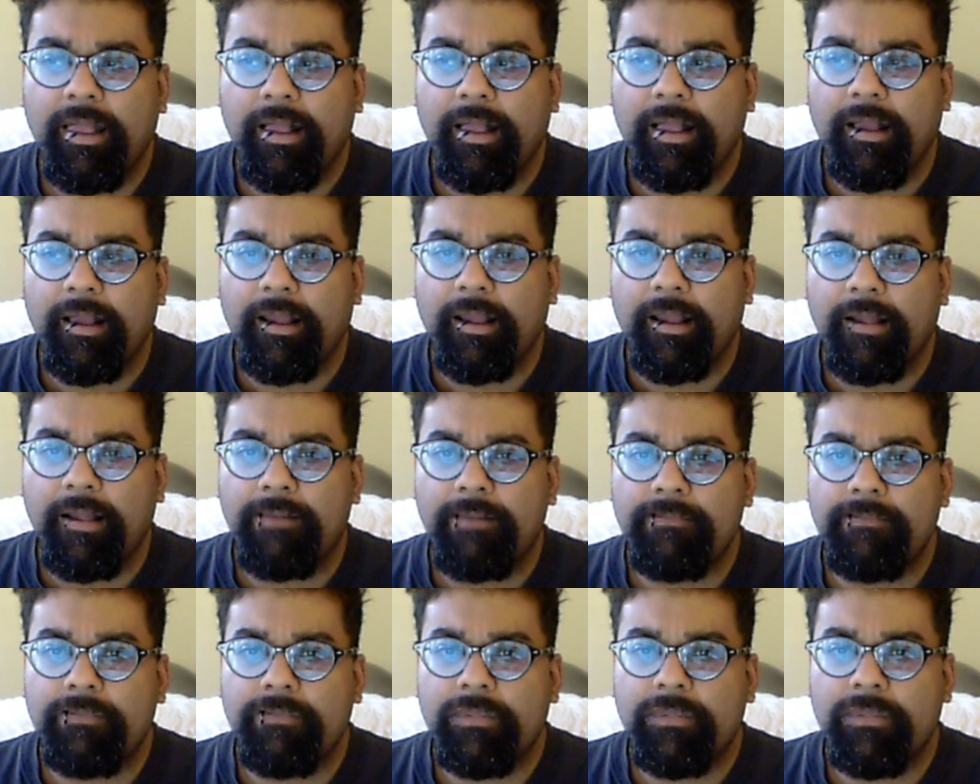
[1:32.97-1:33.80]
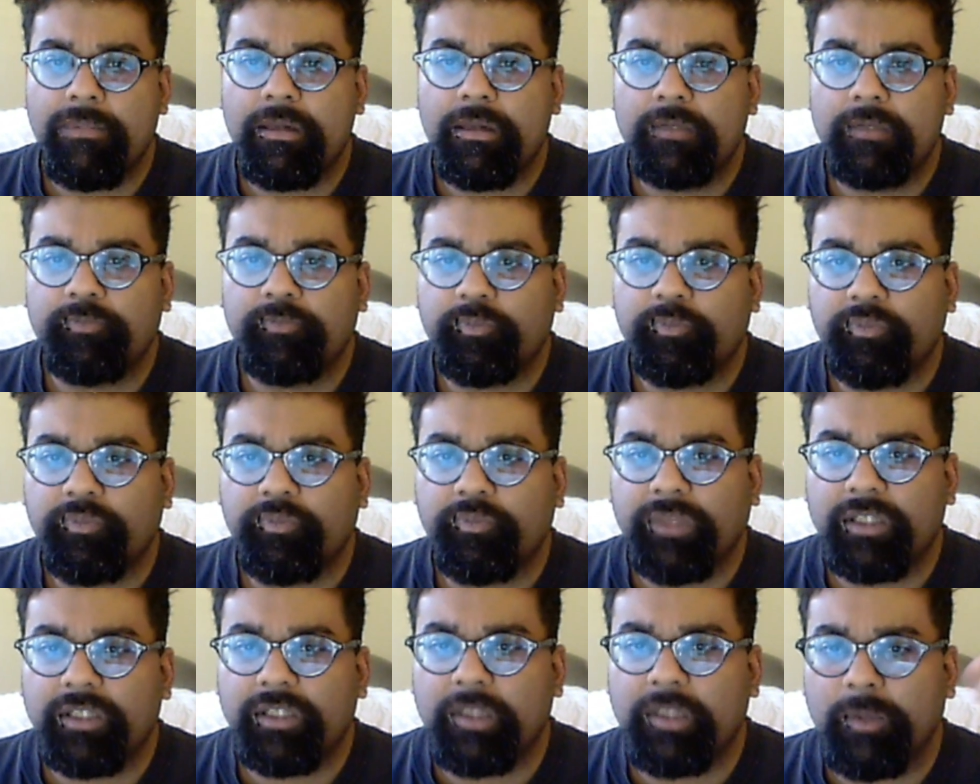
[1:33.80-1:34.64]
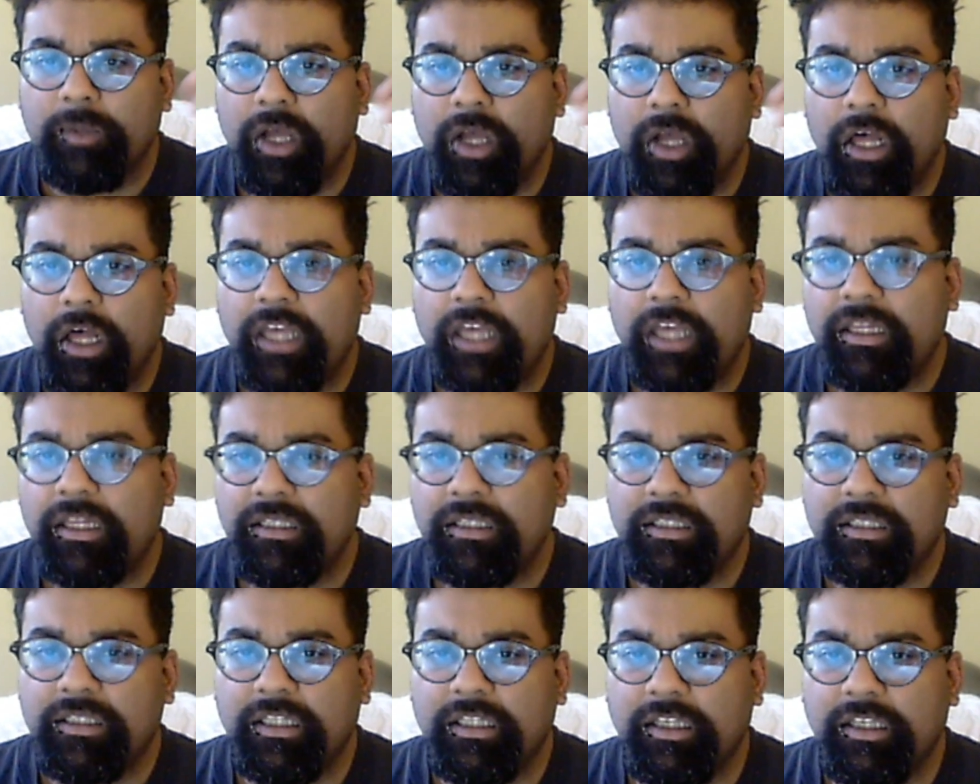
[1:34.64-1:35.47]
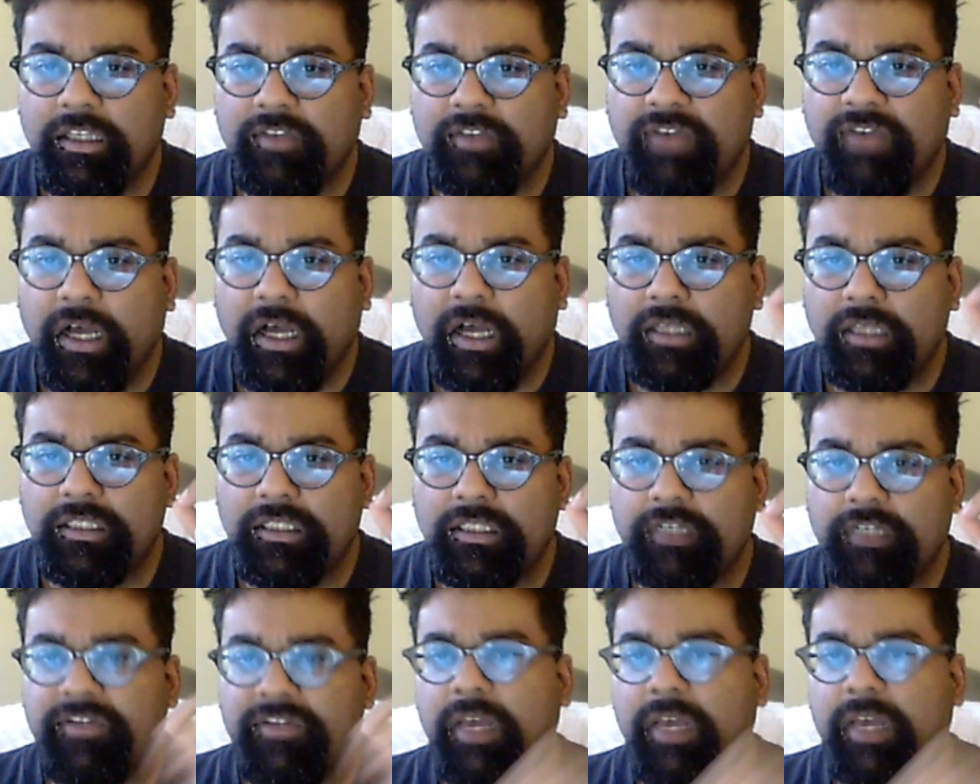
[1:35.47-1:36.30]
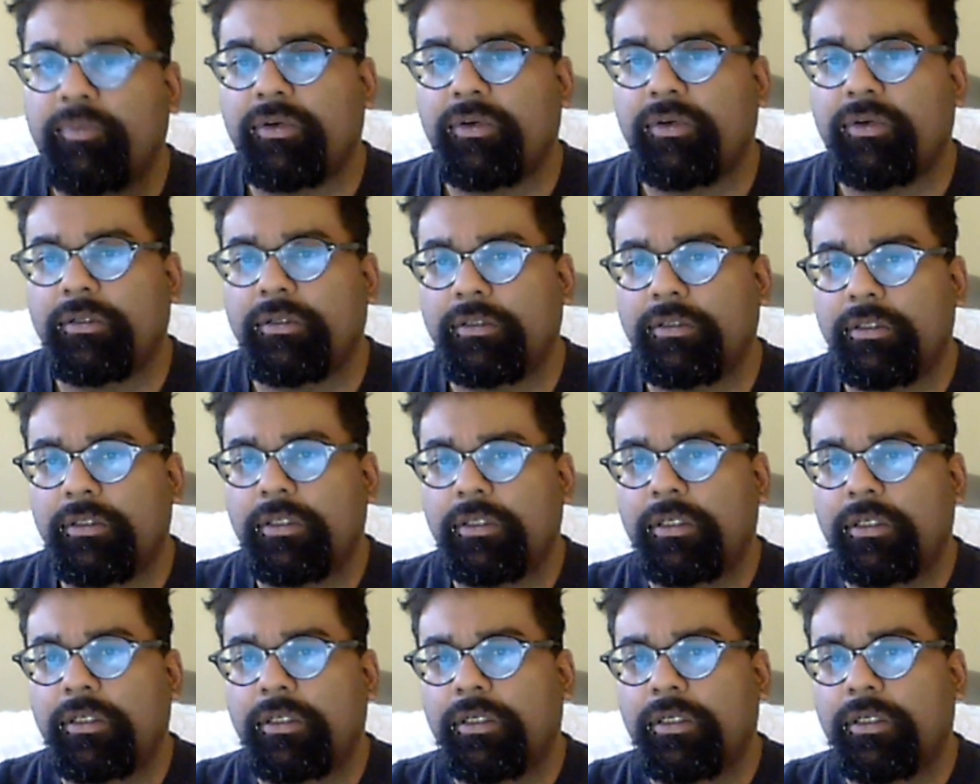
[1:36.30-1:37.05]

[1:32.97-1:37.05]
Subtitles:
Okay? So I'm calling this the fallacy of temporal,